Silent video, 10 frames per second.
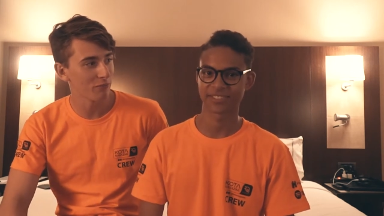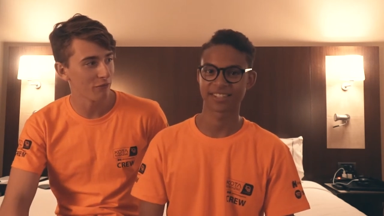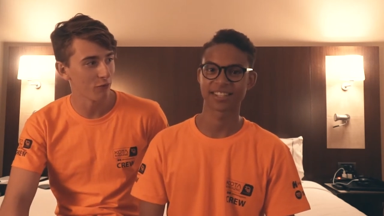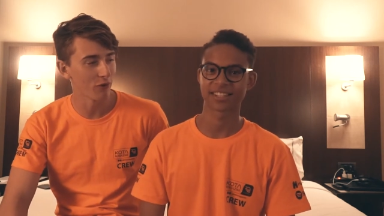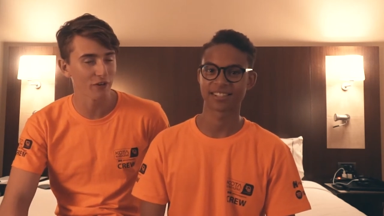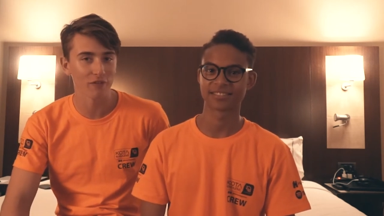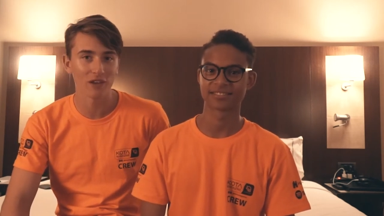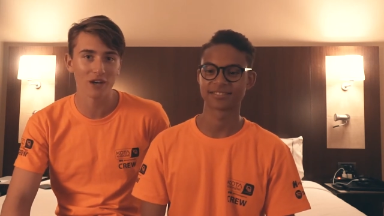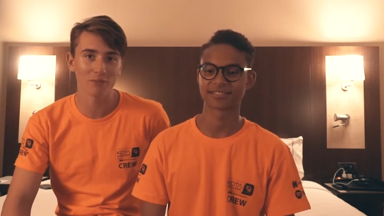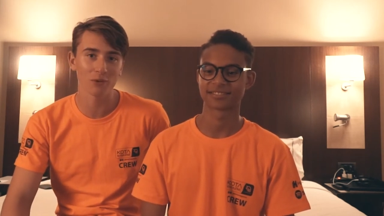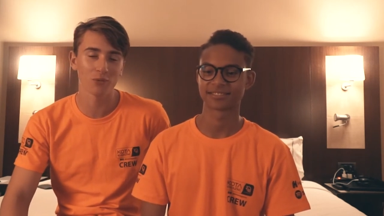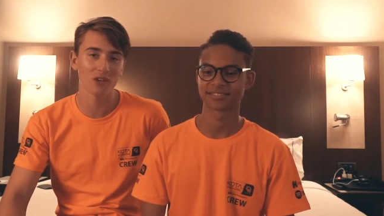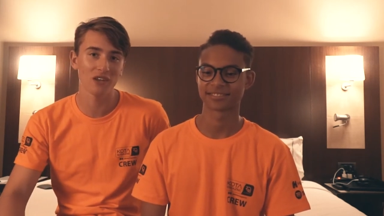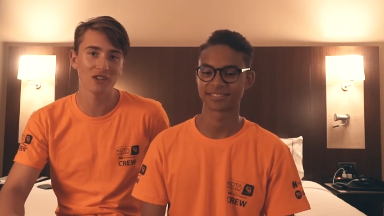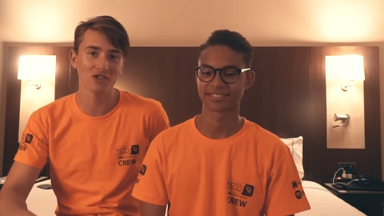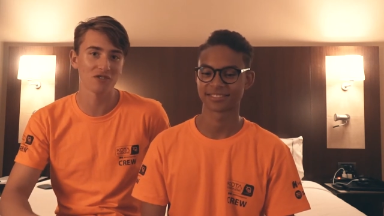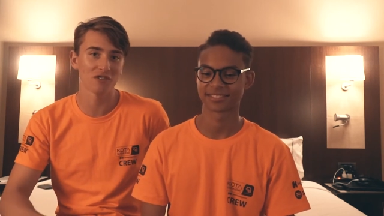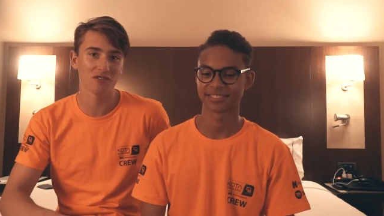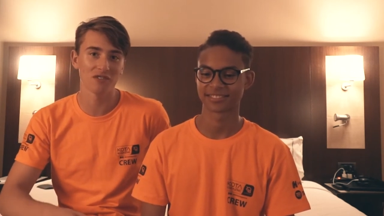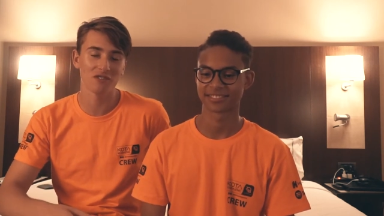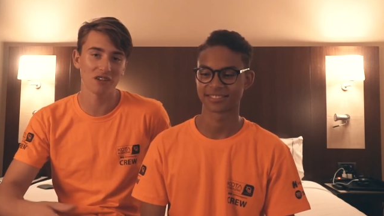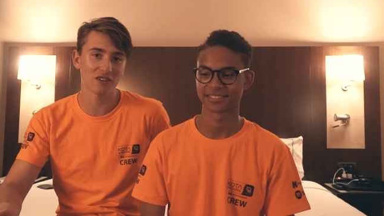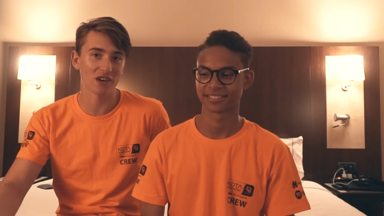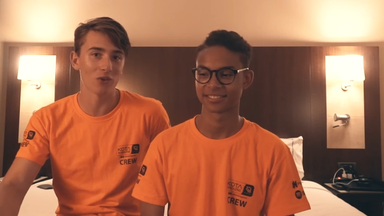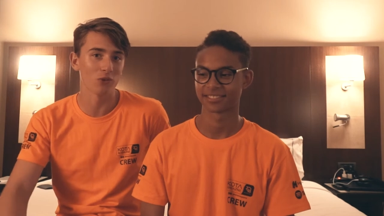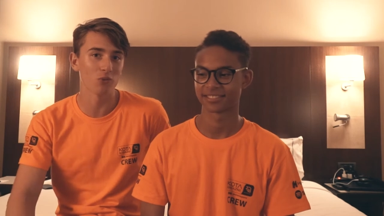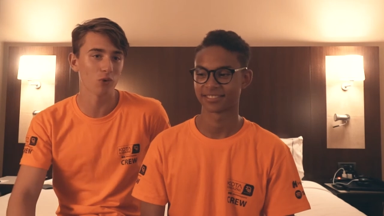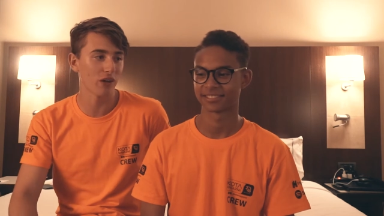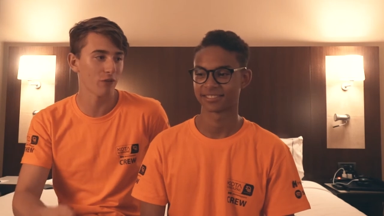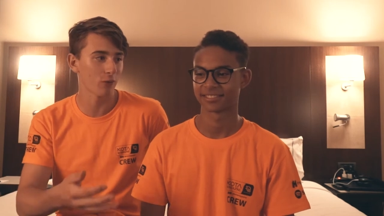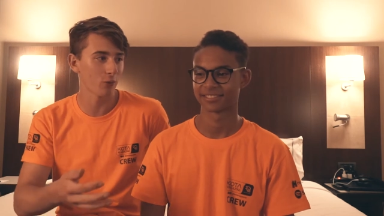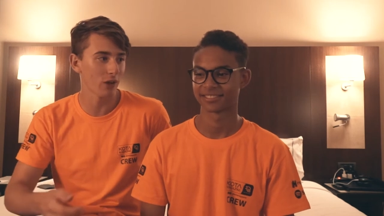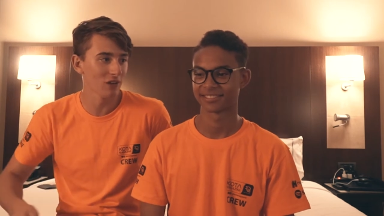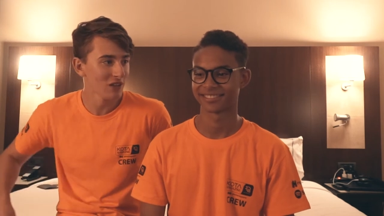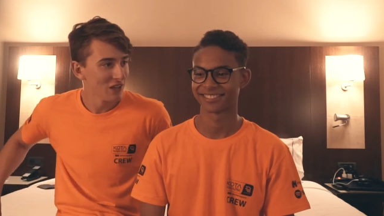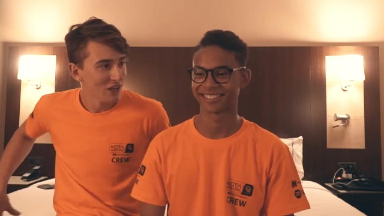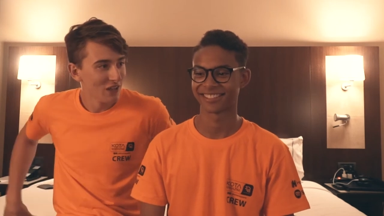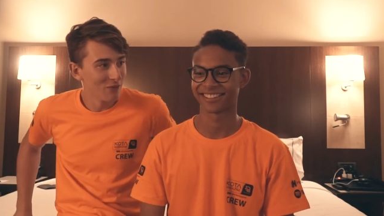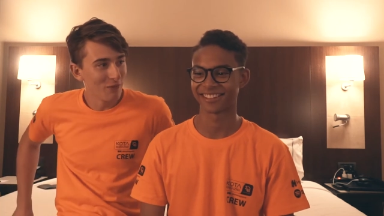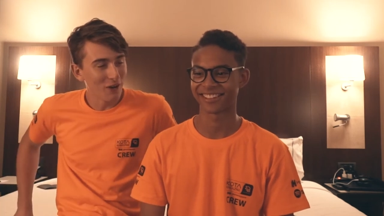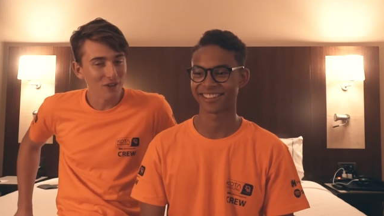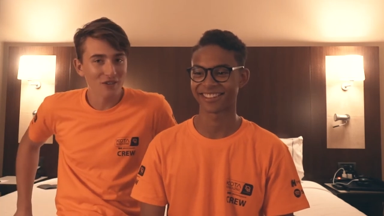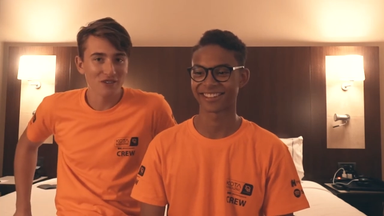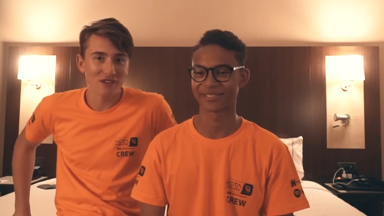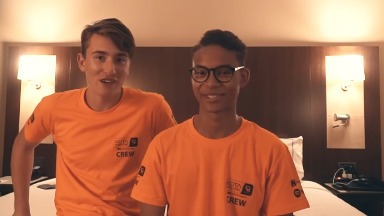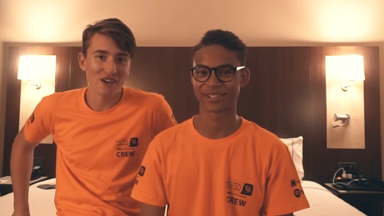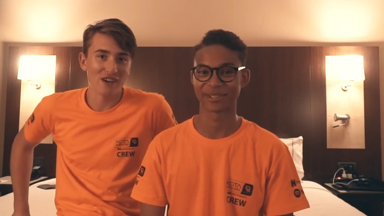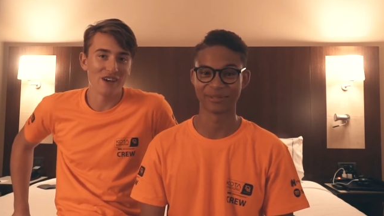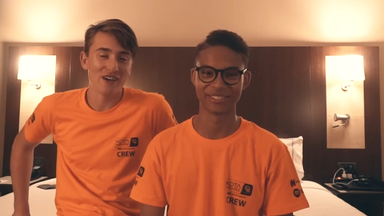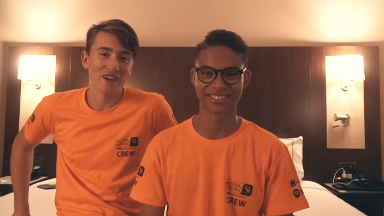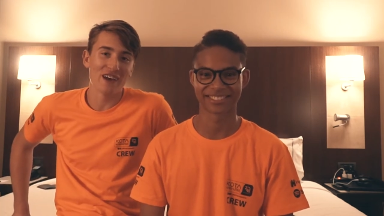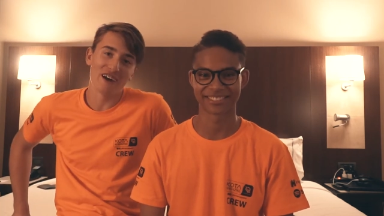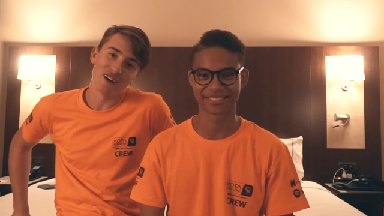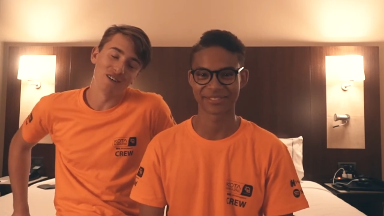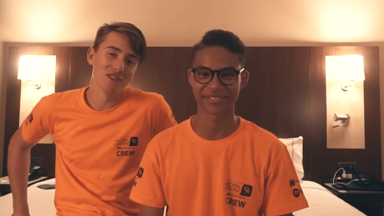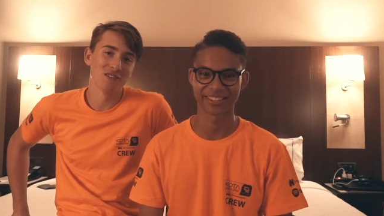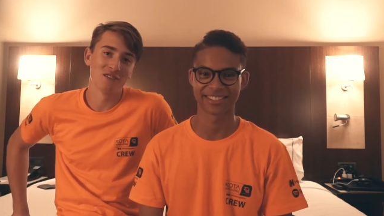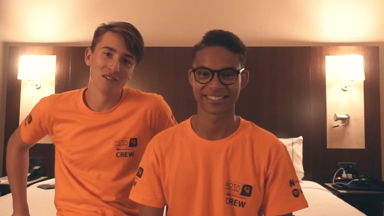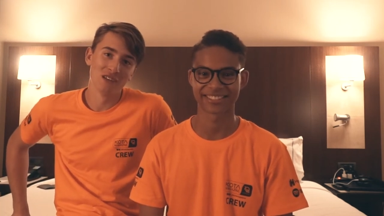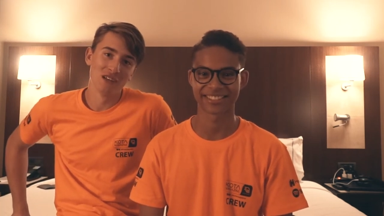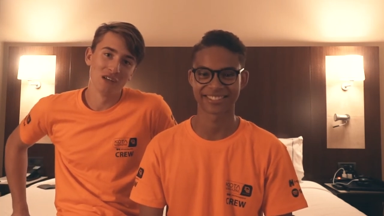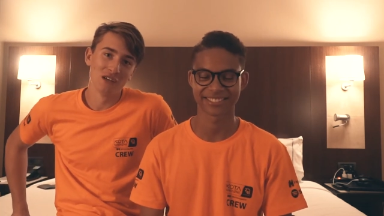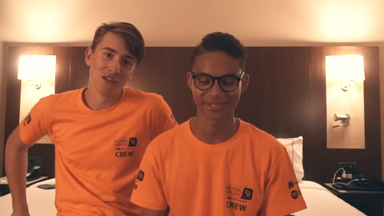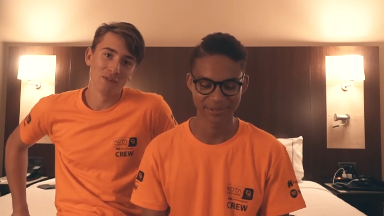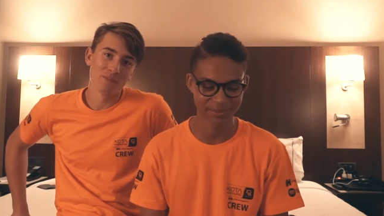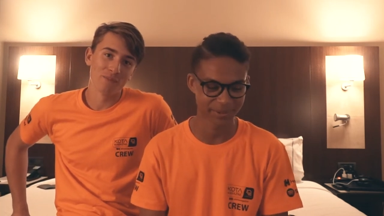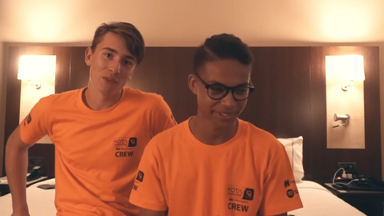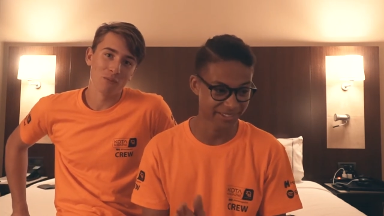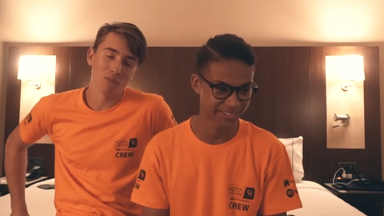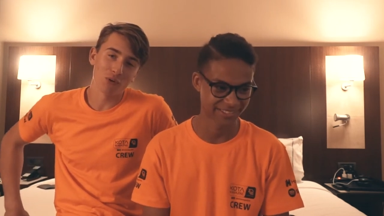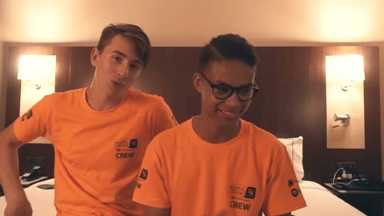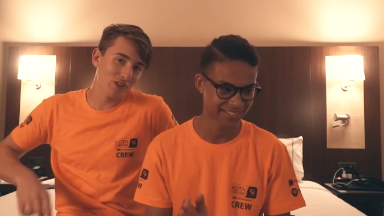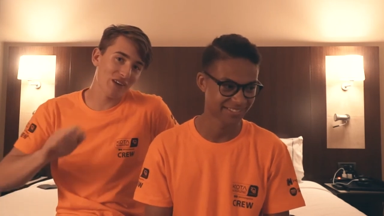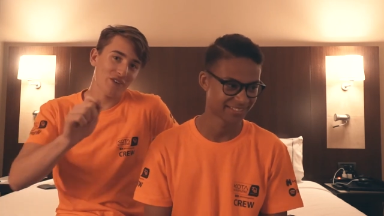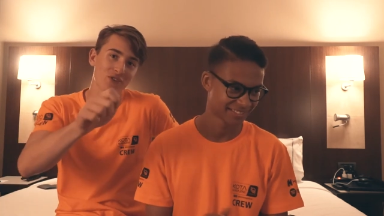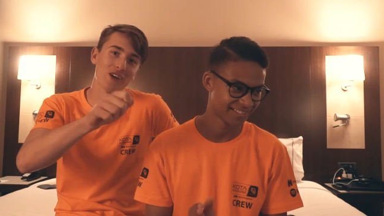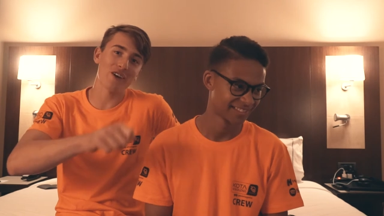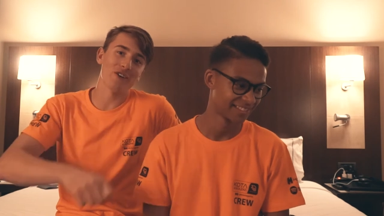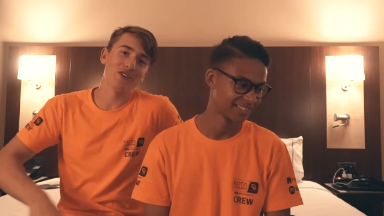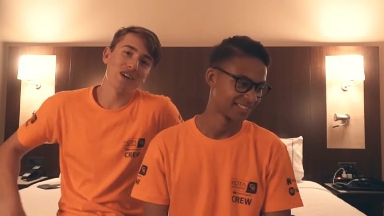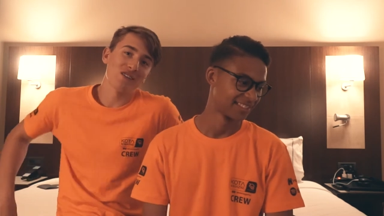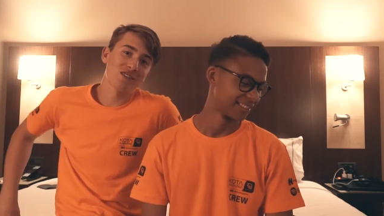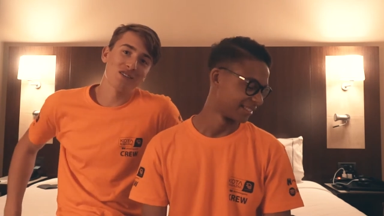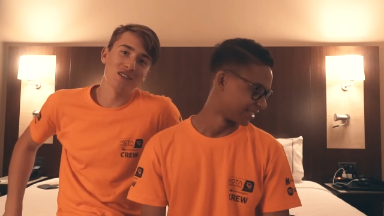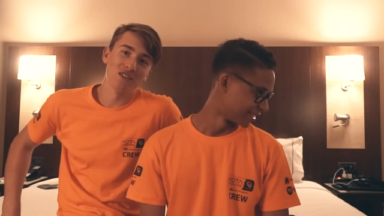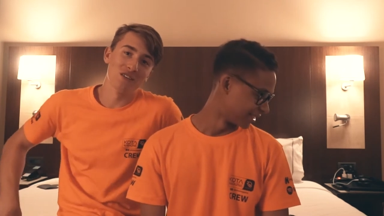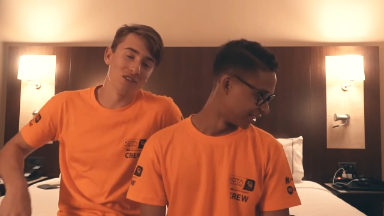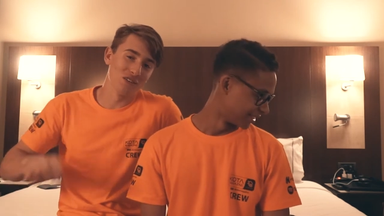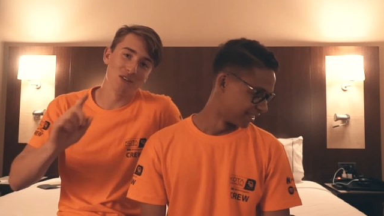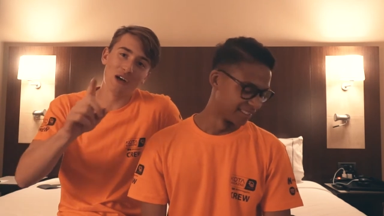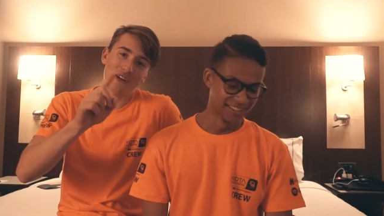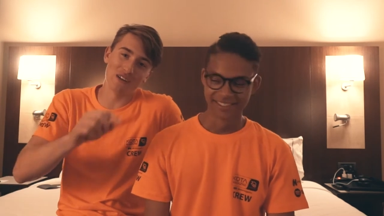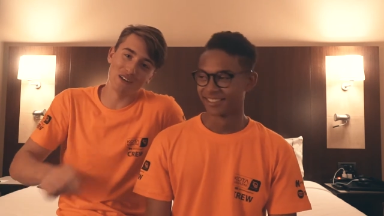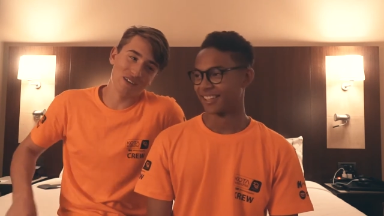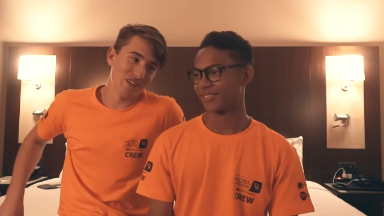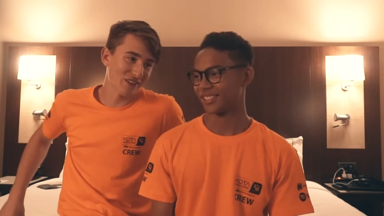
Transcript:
Speaker 1: before yeah. the flight, but we just sat down and wait for Will. Yeah, but, and then we uh, all missed yeah. the
Speaker 2: flight, like super good. But we did
Speaker 1: it together. That's. I